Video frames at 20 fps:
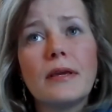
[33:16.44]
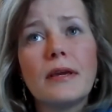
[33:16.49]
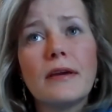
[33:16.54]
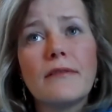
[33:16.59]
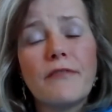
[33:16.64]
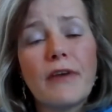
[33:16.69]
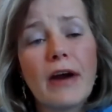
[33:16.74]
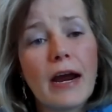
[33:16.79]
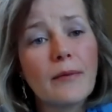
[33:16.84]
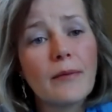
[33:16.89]
the
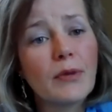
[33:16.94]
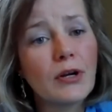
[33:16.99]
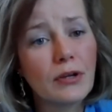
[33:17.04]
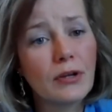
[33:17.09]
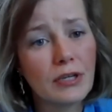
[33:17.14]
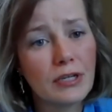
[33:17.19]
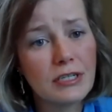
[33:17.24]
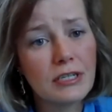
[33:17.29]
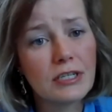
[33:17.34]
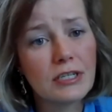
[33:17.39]
environmental
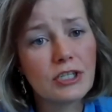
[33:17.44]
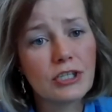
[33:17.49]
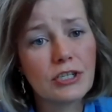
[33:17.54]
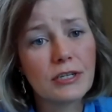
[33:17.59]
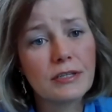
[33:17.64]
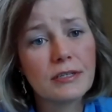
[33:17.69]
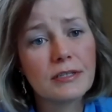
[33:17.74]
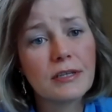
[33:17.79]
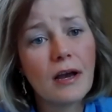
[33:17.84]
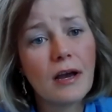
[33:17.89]

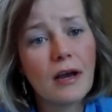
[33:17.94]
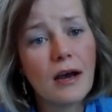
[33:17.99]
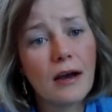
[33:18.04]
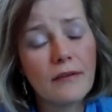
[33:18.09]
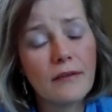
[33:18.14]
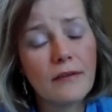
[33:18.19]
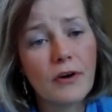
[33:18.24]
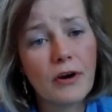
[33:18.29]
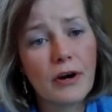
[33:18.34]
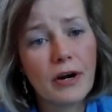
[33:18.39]
conditions
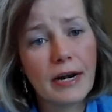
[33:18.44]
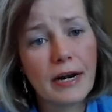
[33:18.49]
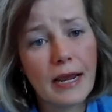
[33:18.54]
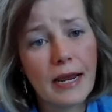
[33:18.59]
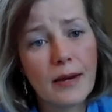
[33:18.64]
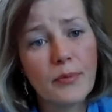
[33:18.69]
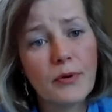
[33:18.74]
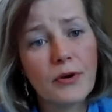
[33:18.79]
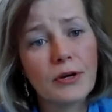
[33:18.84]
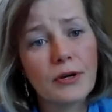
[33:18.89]
of our
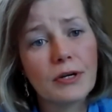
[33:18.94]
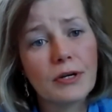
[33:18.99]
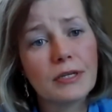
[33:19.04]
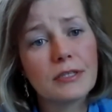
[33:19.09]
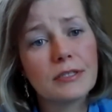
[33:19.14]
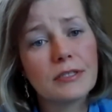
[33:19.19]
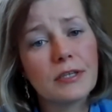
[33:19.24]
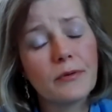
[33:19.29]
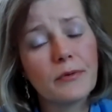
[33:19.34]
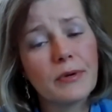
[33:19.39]

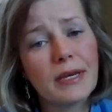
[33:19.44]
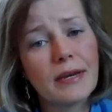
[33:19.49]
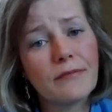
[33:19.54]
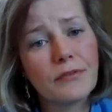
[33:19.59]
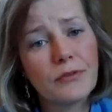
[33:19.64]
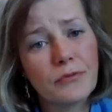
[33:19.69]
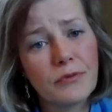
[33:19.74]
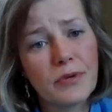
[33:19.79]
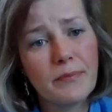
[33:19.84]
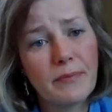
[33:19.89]
neighborhoods. So we have
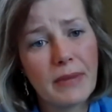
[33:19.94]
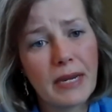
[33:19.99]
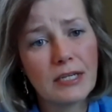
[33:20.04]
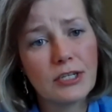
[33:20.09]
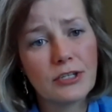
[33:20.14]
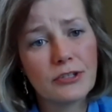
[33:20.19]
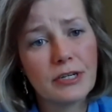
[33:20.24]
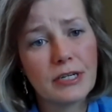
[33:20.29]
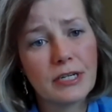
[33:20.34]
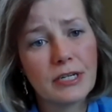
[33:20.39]
three
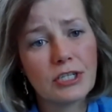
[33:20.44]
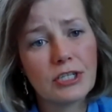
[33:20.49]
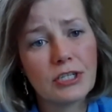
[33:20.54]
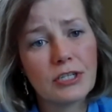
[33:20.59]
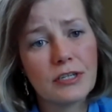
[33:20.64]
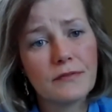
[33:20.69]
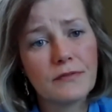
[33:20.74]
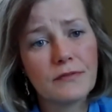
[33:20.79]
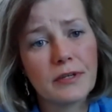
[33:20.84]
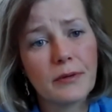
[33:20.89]
major
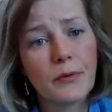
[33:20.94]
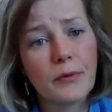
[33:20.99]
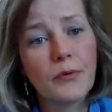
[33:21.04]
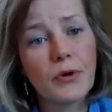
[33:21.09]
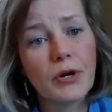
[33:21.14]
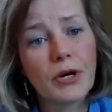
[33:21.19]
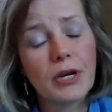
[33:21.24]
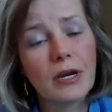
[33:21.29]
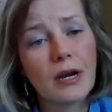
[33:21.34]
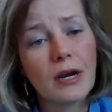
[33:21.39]
initiatives that we're
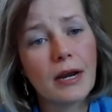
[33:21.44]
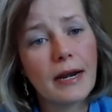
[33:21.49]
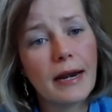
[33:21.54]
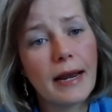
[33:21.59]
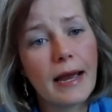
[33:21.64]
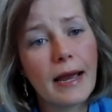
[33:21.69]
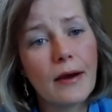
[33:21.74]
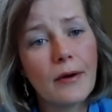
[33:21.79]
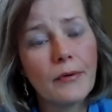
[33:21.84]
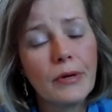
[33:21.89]
working on
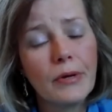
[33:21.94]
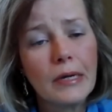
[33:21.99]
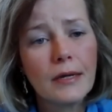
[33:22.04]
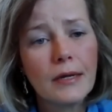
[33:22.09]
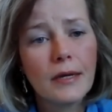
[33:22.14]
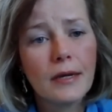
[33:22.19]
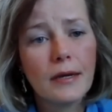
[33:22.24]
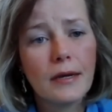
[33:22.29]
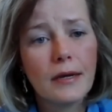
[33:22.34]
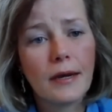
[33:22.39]
now.
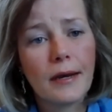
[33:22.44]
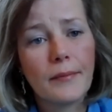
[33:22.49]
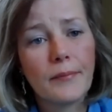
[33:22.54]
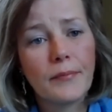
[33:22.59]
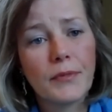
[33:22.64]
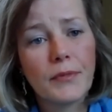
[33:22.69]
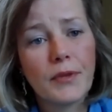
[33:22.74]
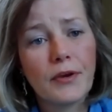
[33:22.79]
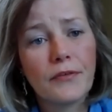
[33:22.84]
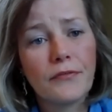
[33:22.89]

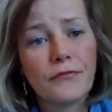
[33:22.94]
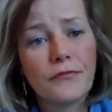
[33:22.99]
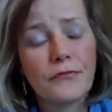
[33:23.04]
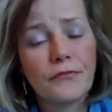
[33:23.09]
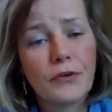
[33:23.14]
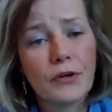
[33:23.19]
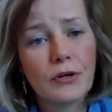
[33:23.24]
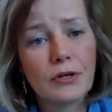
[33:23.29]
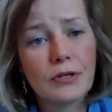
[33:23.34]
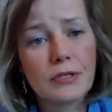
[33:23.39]
The
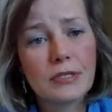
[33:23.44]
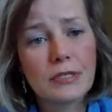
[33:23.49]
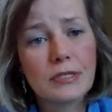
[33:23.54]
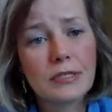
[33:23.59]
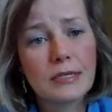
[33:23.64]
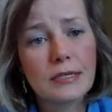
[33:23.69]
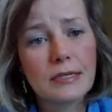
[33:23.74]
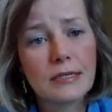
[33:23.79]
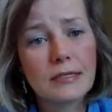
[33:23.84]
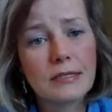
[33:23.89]

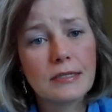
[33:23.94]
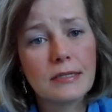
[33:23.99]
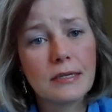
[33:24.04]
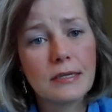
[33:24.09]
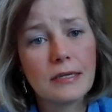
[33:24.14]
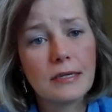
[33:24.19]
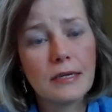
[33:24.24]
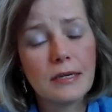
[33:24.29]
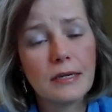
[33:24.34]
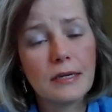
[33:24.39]
first is
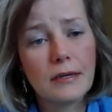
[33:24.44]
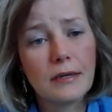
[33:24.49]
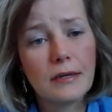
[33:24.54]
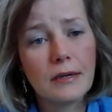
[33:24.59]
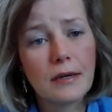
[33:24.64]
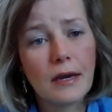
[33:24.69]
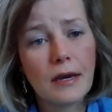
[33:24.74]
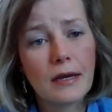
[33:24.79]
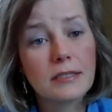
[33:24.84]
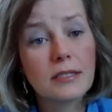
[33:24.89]
the
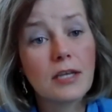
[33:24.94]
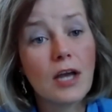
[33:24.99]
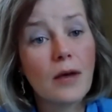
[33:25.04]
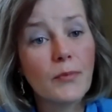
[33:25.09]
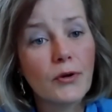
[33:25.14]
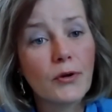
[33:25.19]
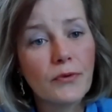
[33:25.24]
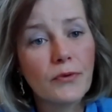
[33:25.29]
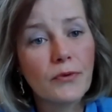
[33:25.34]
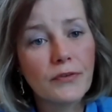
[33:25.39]

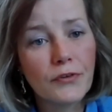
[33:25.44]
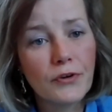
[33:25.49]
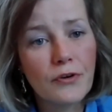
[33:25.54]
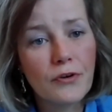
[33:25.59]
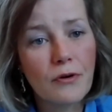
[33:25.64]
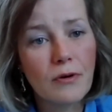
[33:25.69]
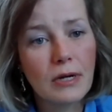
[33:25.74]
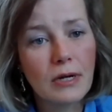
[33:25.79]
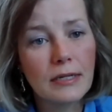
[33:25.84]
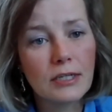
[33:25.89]
Sawmill River
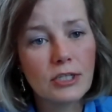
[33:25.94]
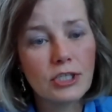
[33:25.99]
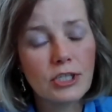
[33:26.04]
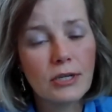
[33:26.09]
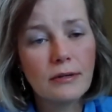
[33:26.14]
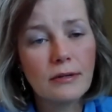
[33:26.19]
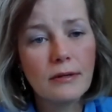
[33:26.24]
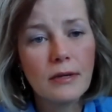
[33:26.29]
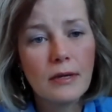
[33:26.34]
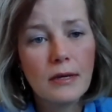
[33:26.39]

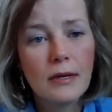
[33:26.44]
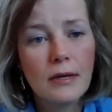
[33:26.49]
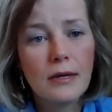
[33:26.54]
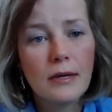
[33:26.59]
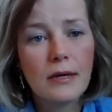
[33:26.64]
Coalition.